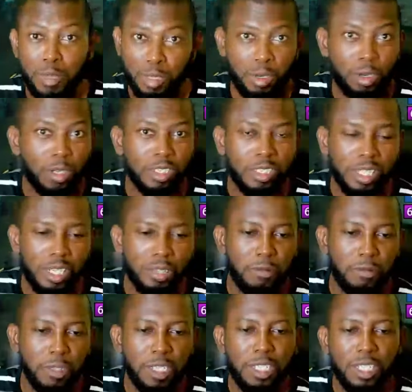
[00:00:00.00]
or
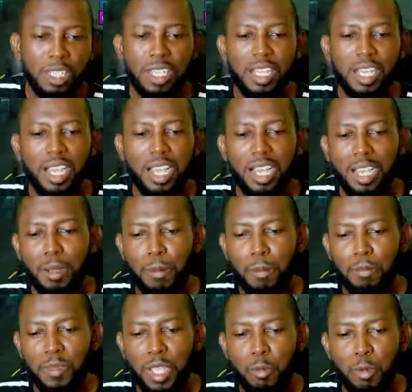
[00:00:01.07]
living
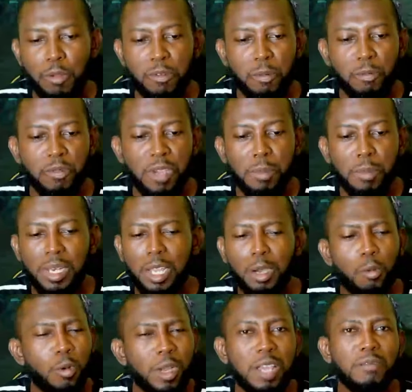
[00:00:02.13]
um, away from family
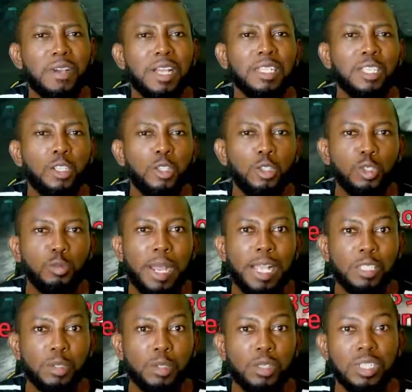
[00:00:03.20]
or whatever huge
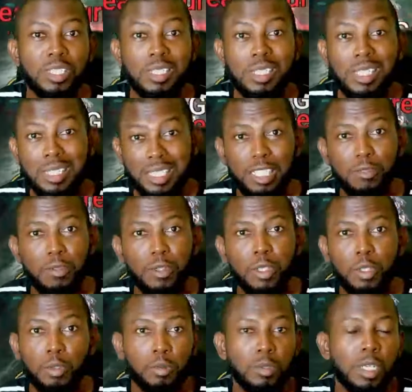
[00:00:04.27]
milestone is it is for
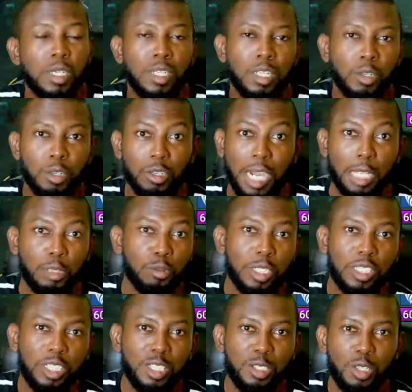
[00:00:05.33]
you, you know,
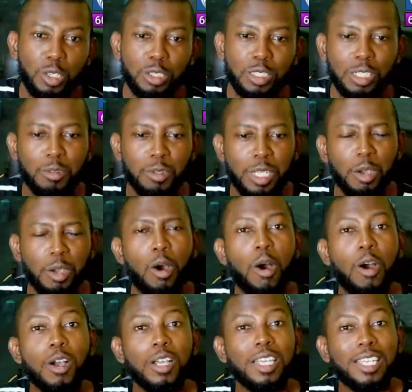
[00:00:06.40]
graduating your degree
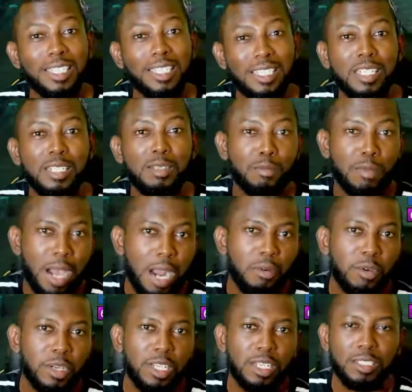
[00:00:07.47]
or getting
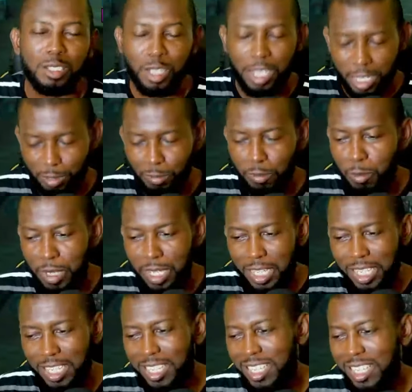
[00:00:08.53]
married. So yes, for
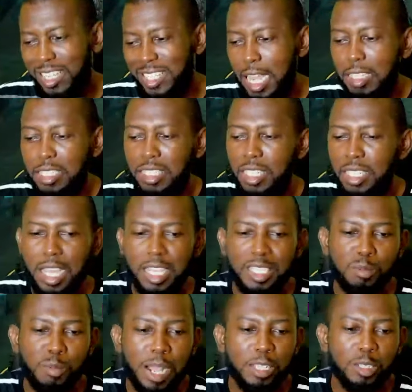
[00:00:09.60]
me, that's the
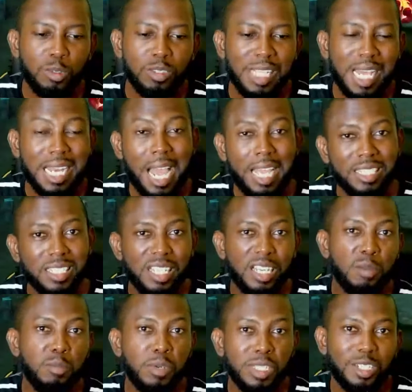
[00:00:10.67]
next milestone that I
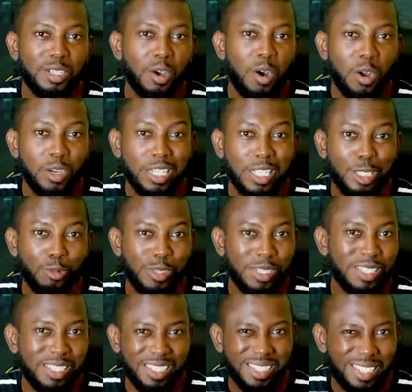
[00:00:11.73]
celebrated on the
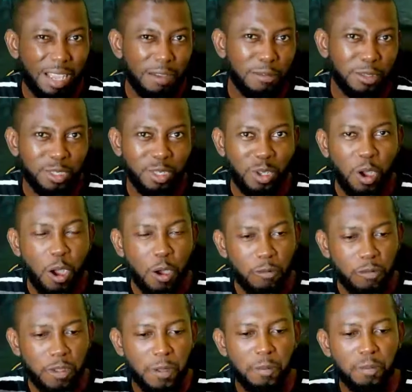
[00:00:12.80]
27th of